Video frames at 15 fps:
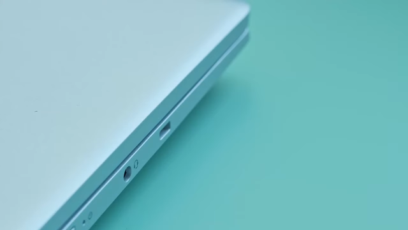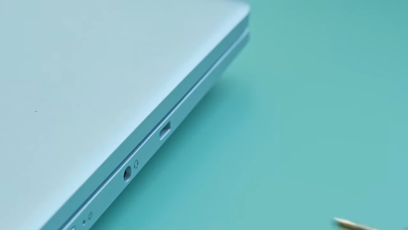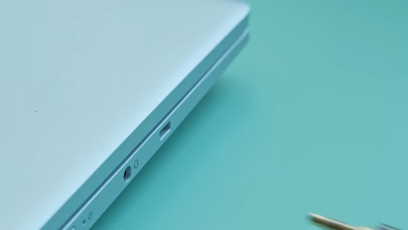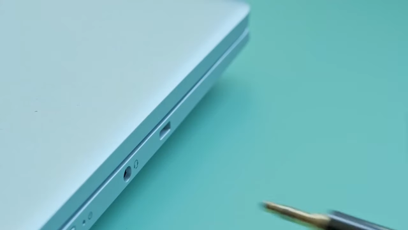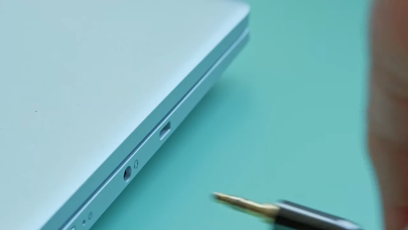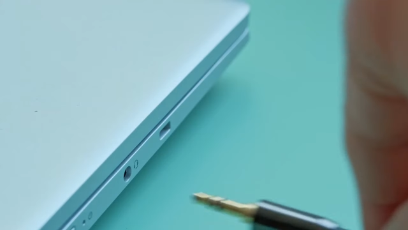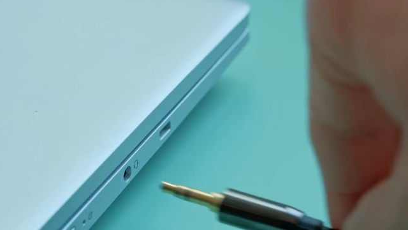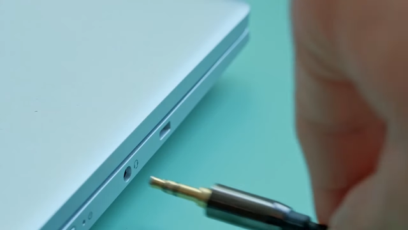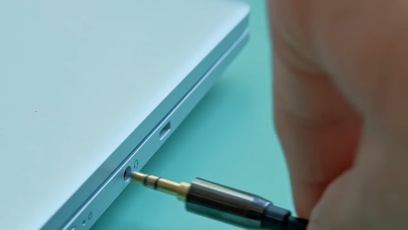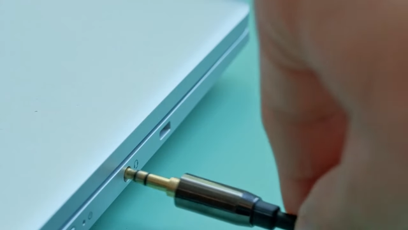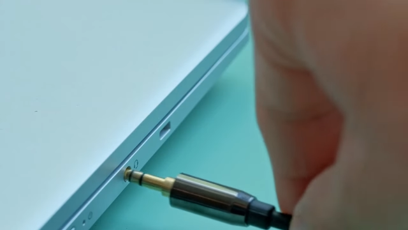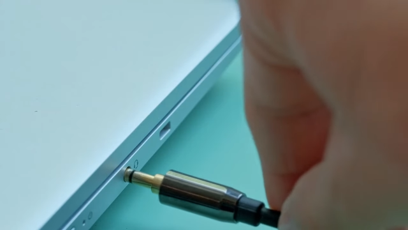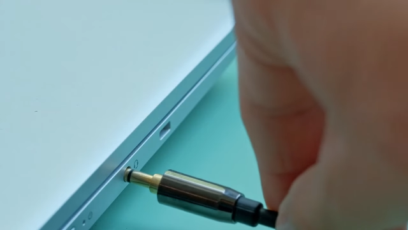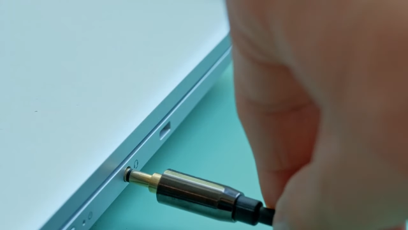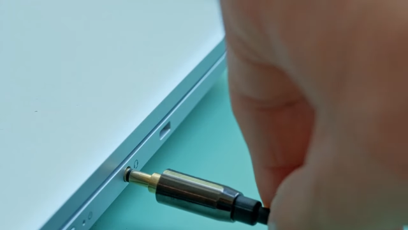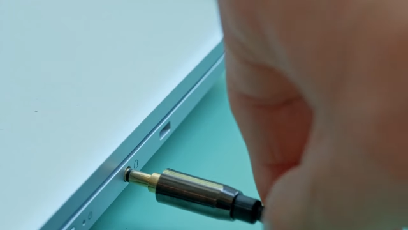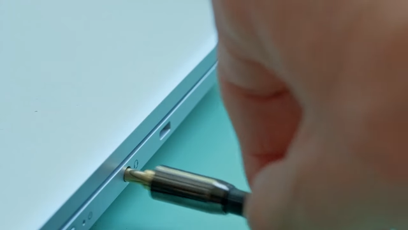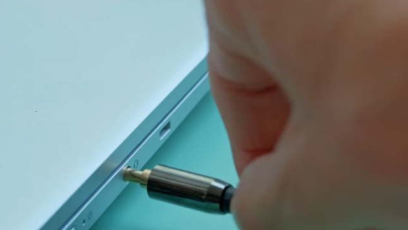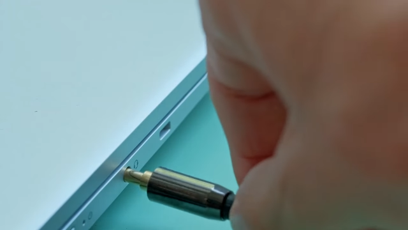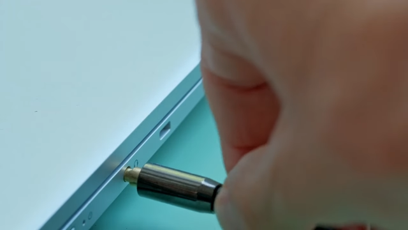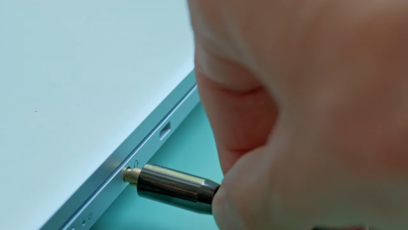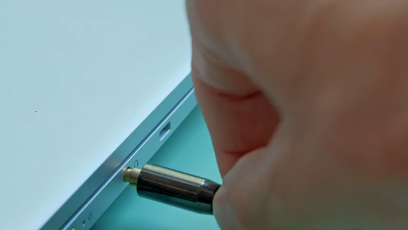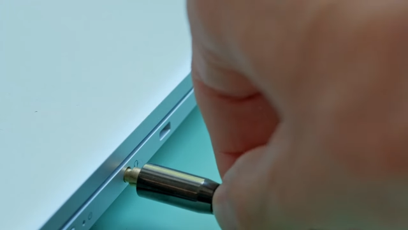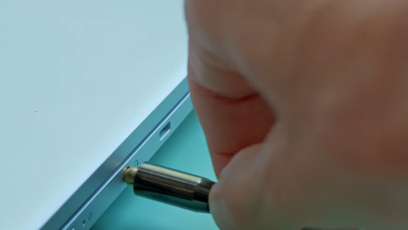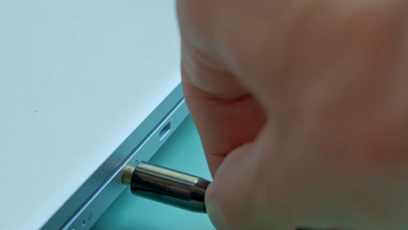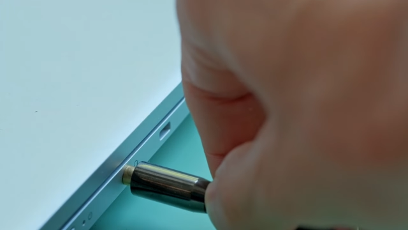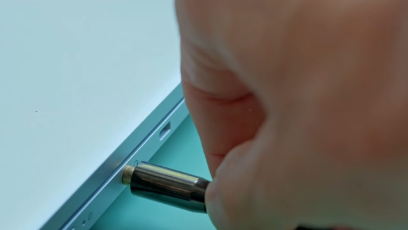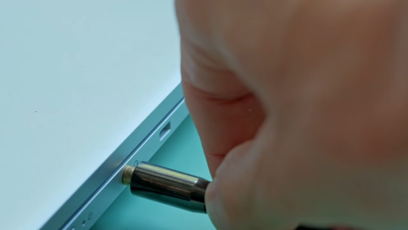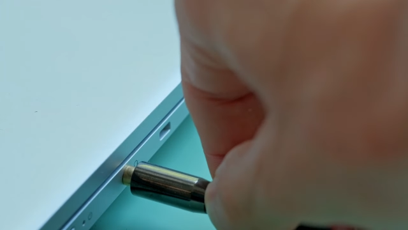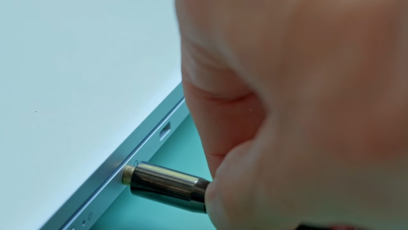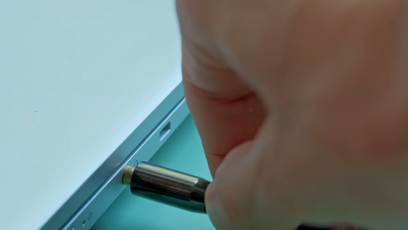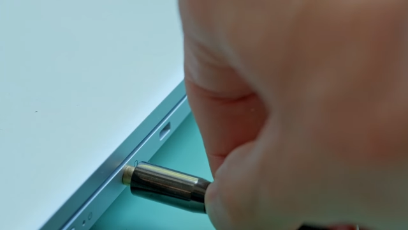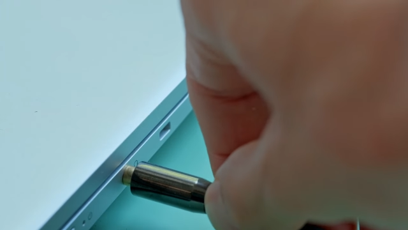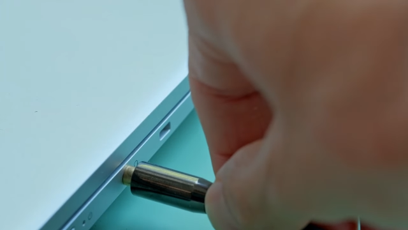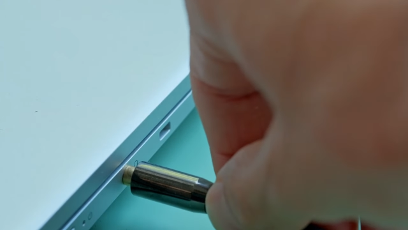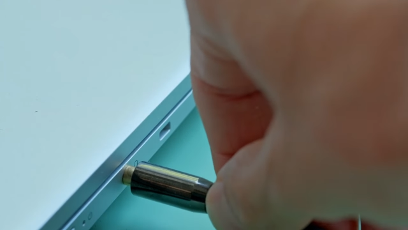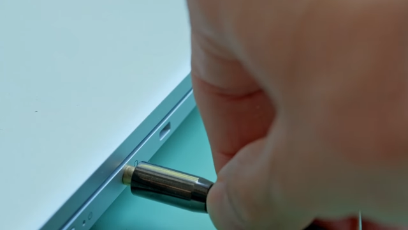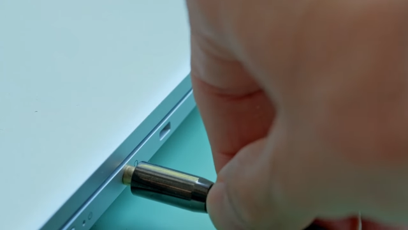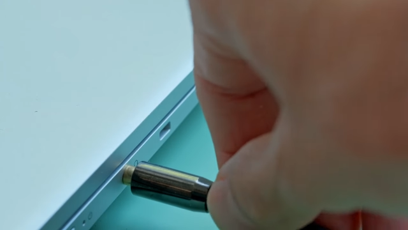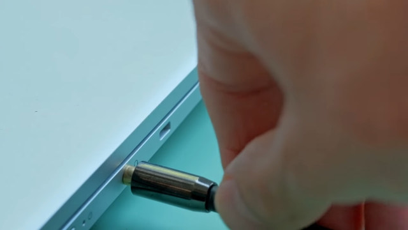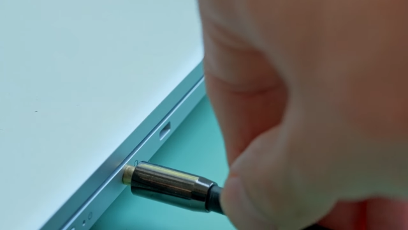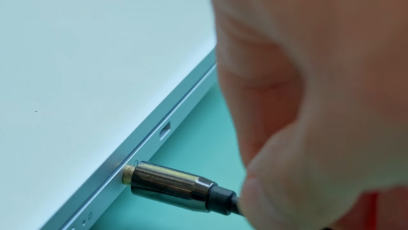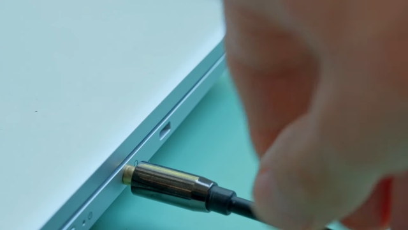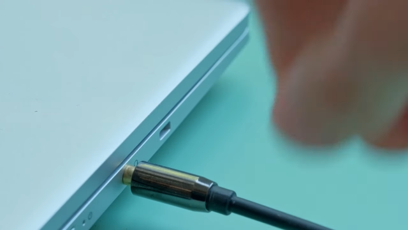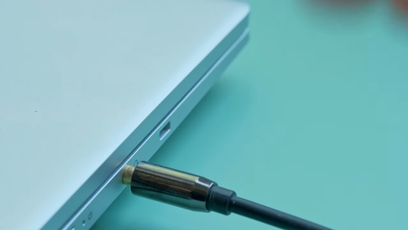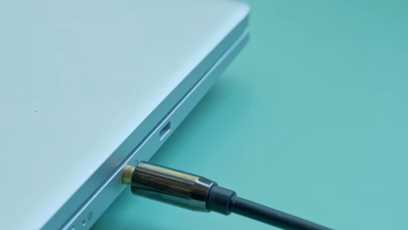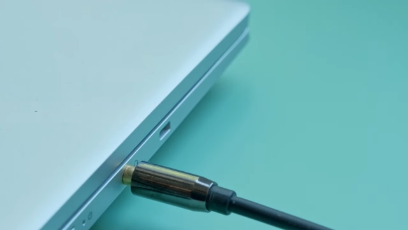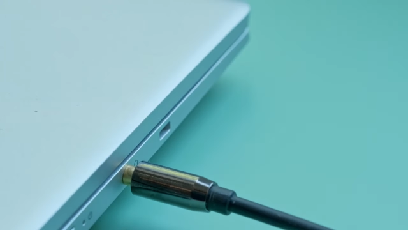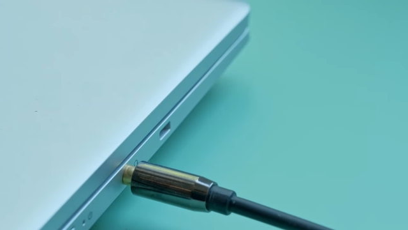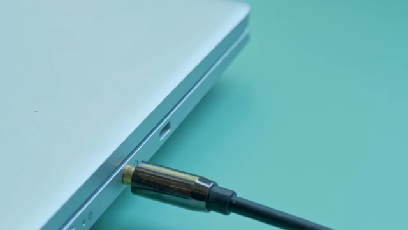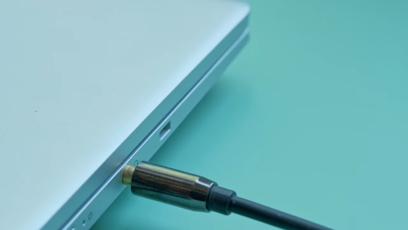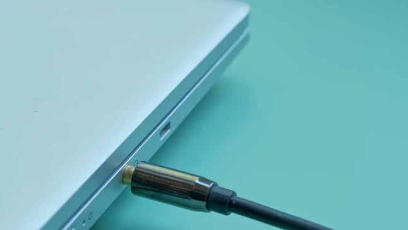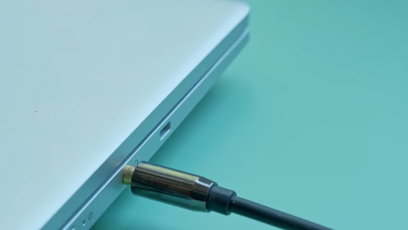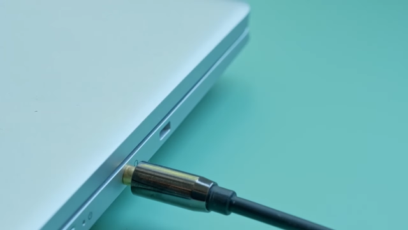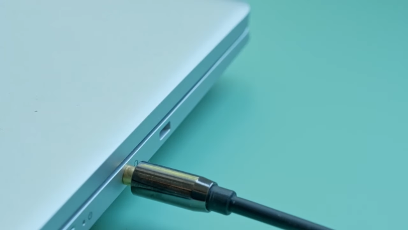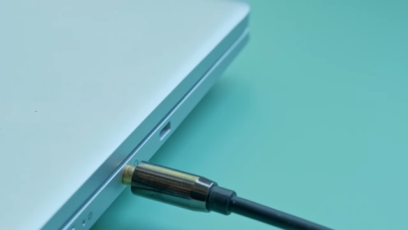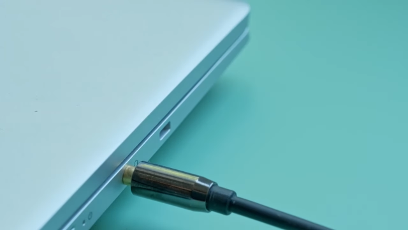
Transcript: Nobody's mouth can be seen.